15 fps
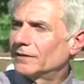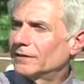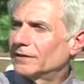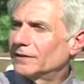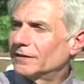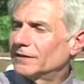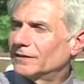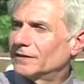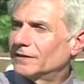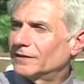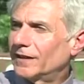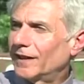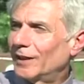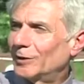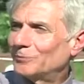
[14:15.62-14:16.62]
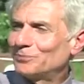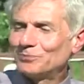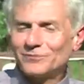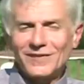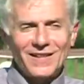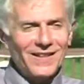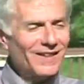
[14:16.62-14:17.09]
It takes a long time to
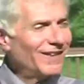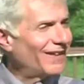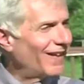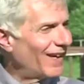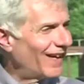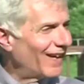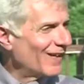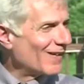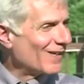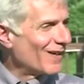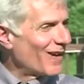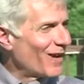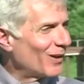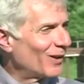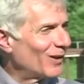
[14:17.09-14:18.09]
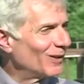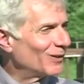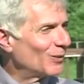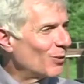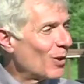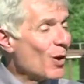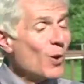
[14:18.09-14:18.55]
get to the start then from where
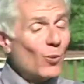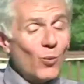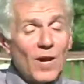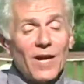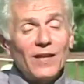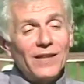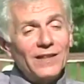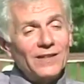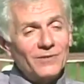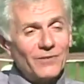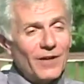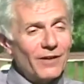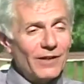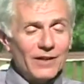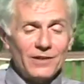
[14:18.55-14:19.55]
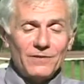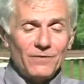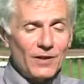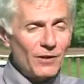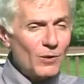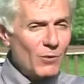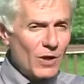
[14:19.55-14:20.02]
you are, right? Well, it's
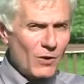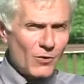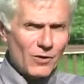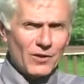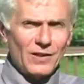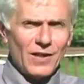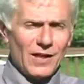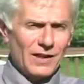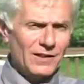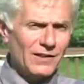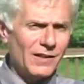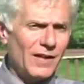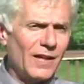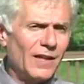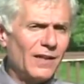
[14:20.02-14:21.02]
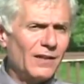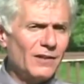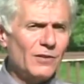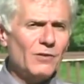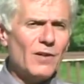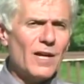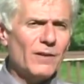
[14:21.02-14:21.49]
very well organized, and
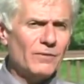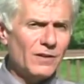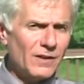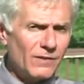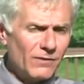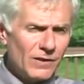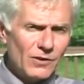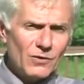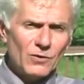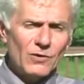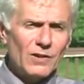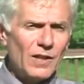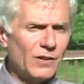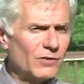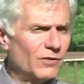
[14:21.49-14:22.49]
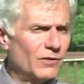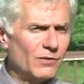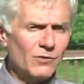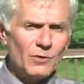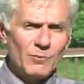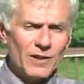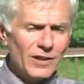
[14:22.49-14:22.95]
you have to give these organizers a
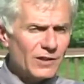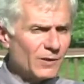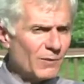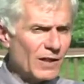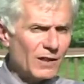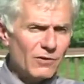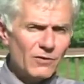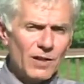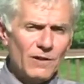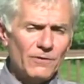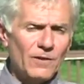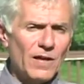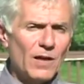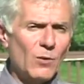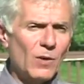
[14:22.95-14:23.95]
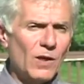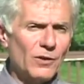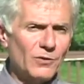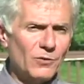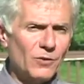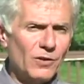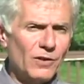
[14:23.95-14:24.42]
tremendous amount of credit for how well
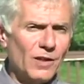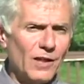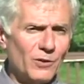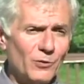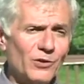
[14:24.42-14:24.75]
it's organized.